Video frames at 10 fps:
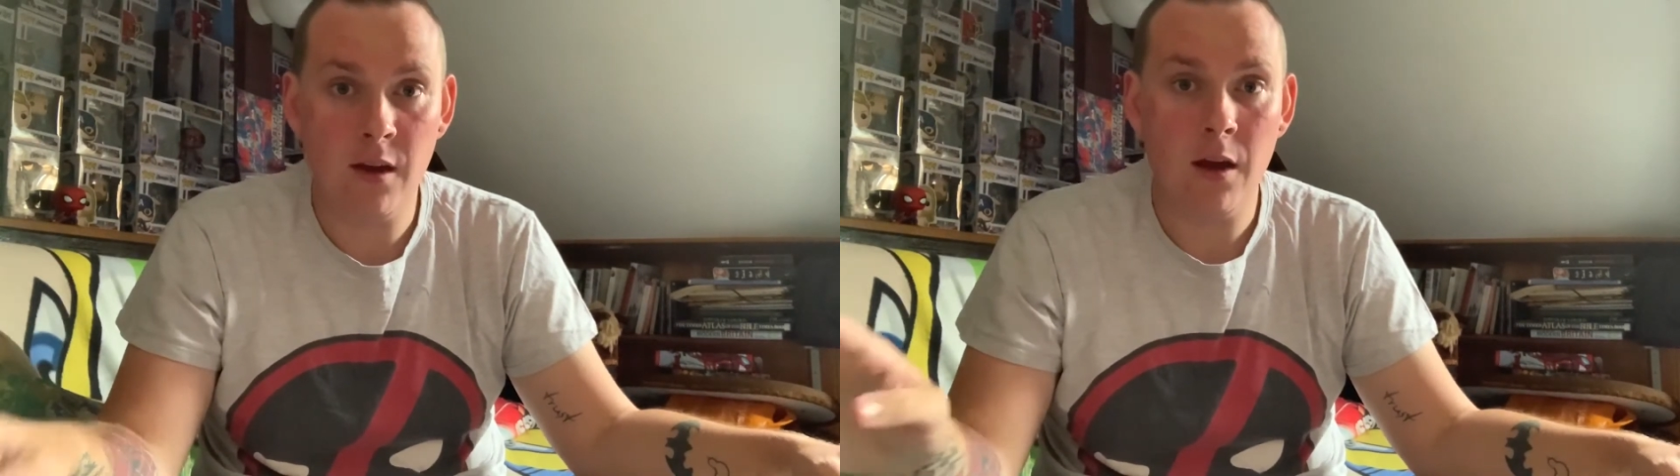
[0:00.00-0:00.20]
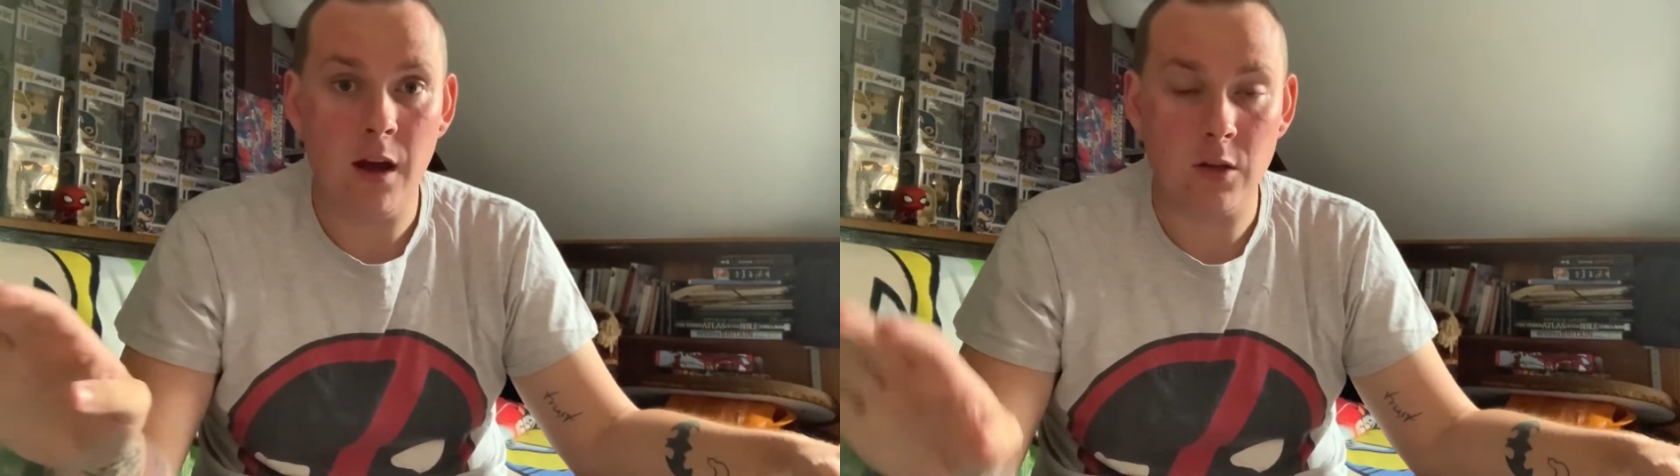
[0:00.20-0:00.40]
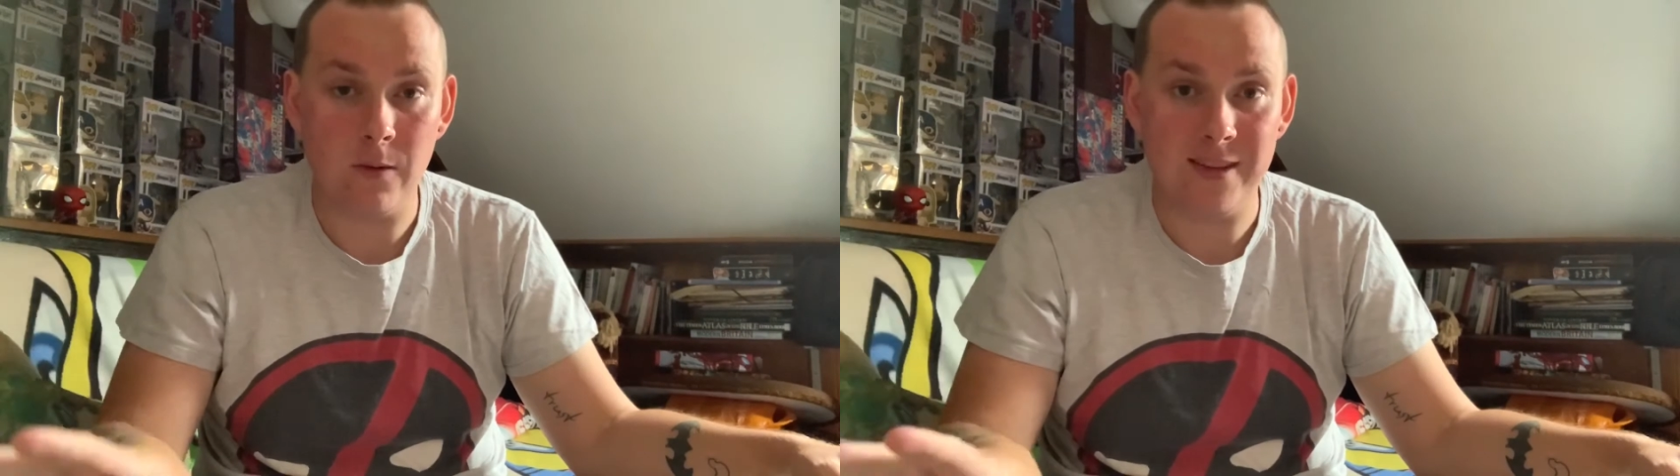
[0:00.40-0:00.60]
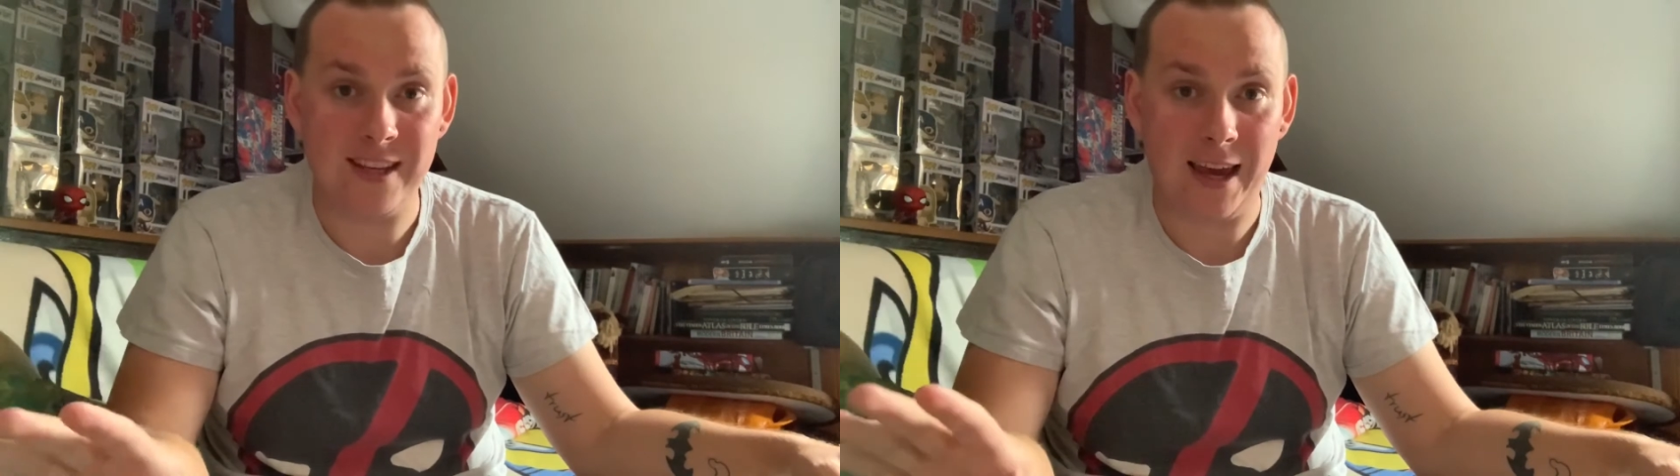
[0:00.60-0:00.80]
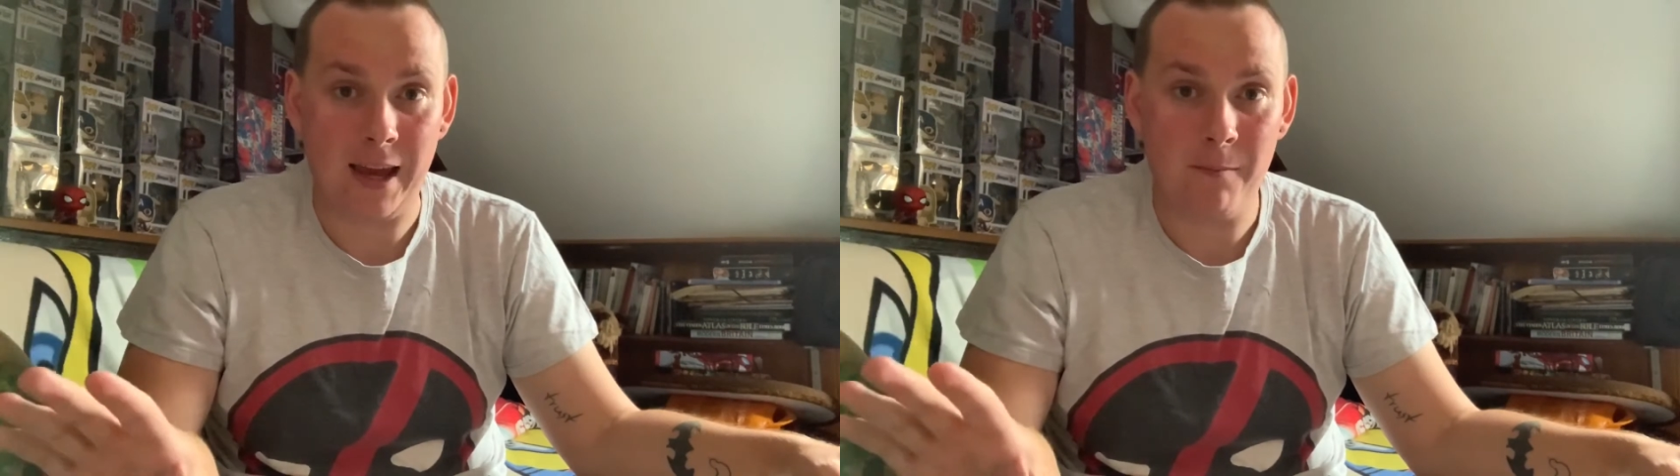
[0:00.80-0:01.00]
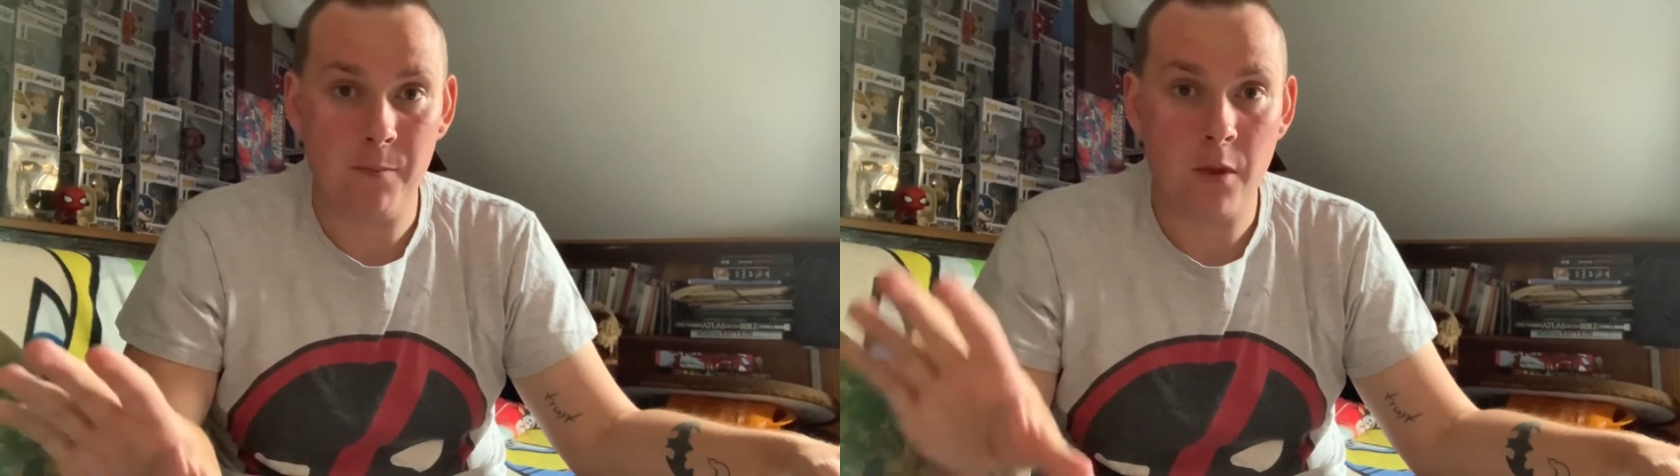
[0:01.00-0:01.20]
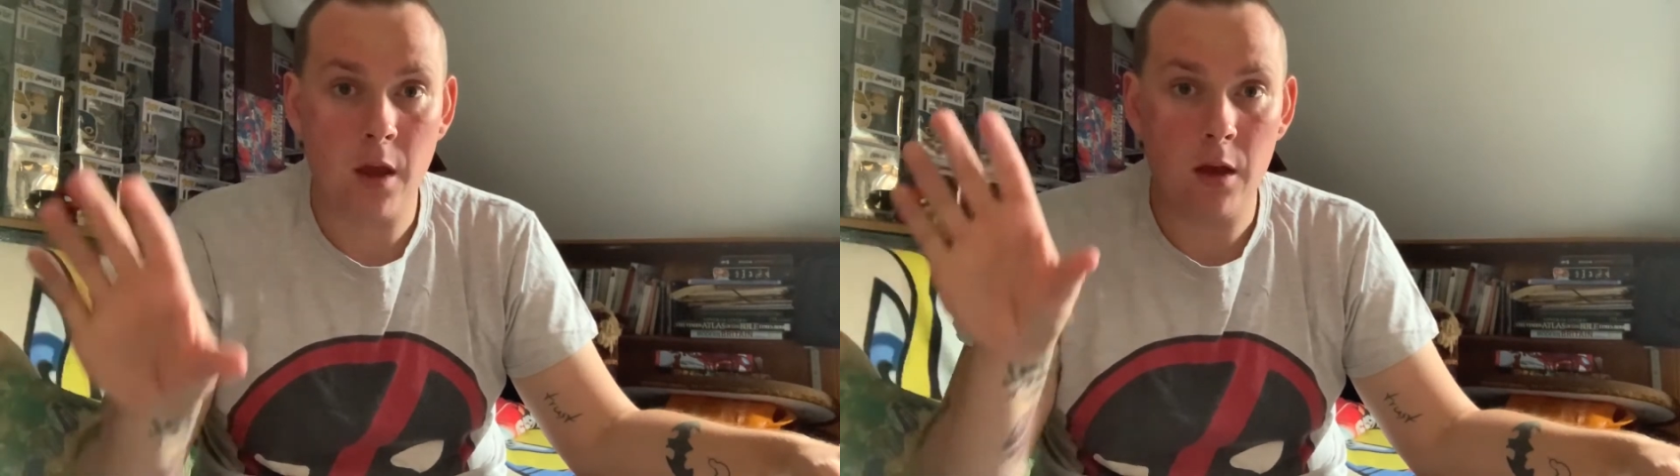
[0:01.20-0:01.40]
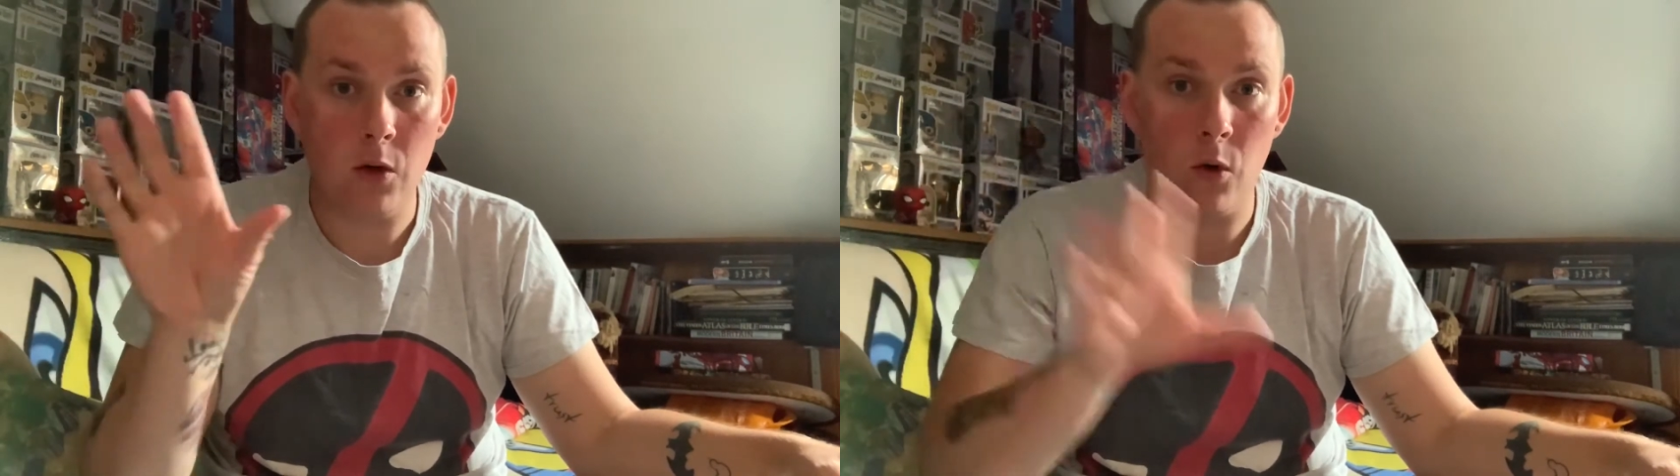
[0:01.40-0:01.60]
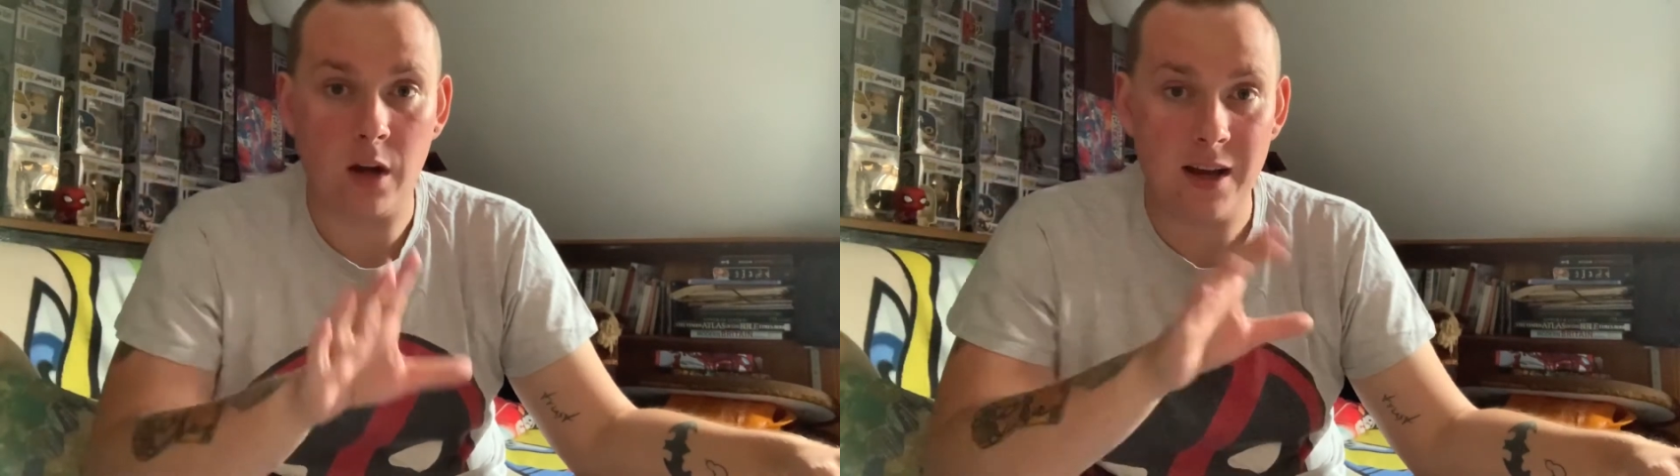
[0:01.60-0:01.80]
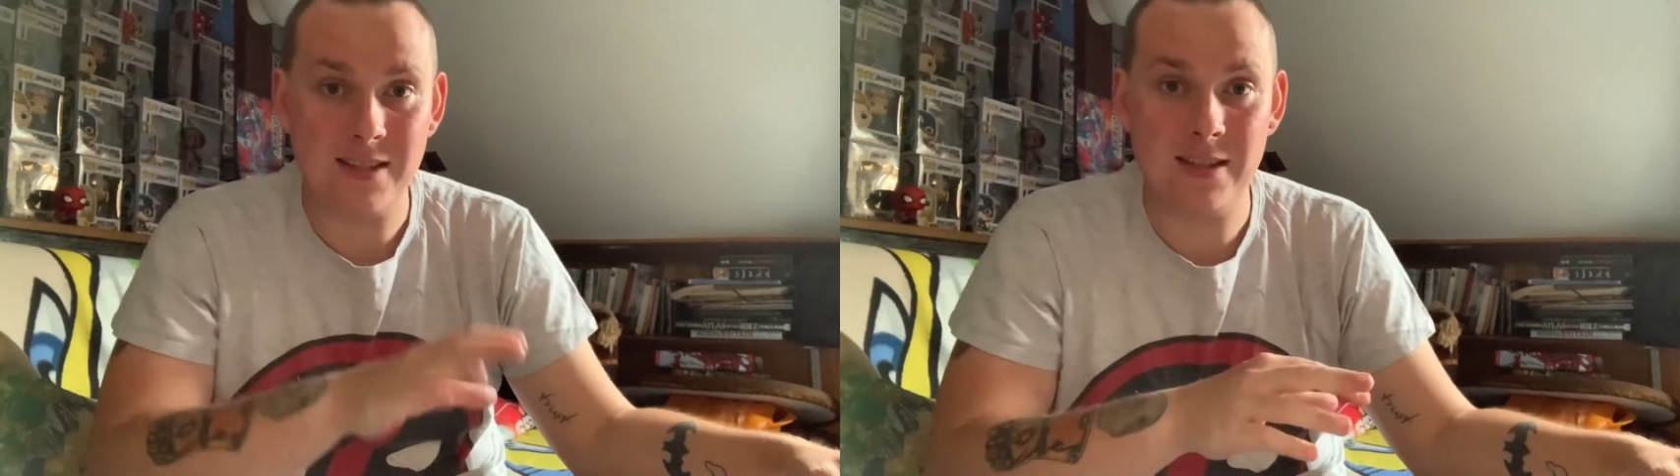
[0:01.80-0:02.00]
I just want to say your
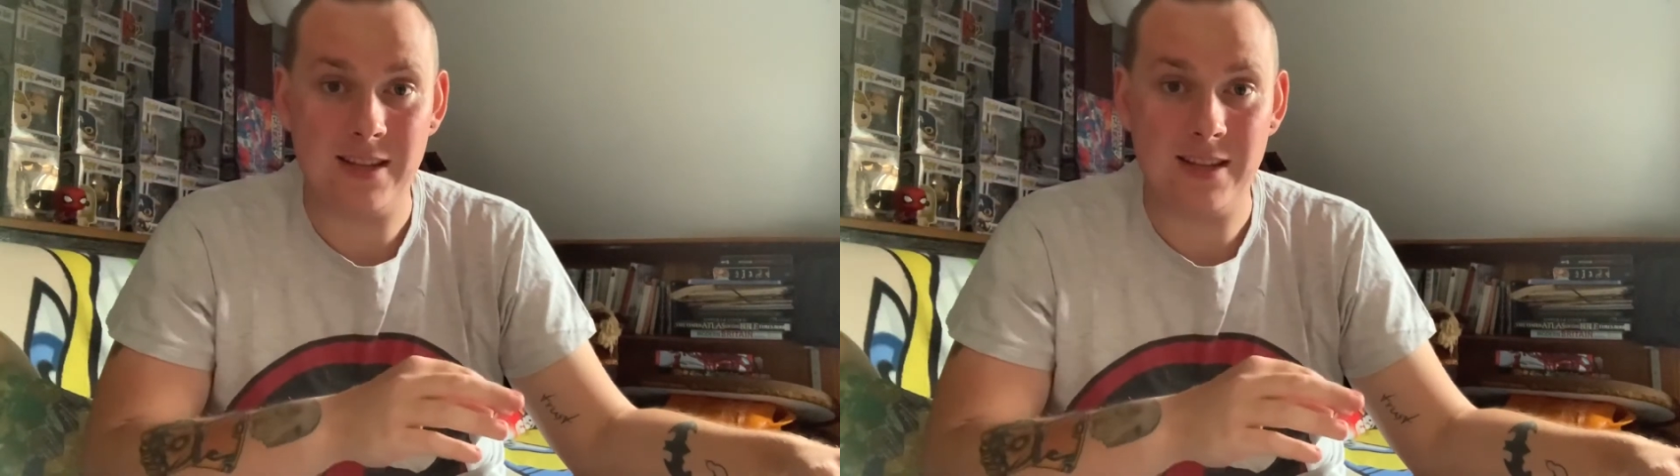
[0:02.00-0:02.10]
guys'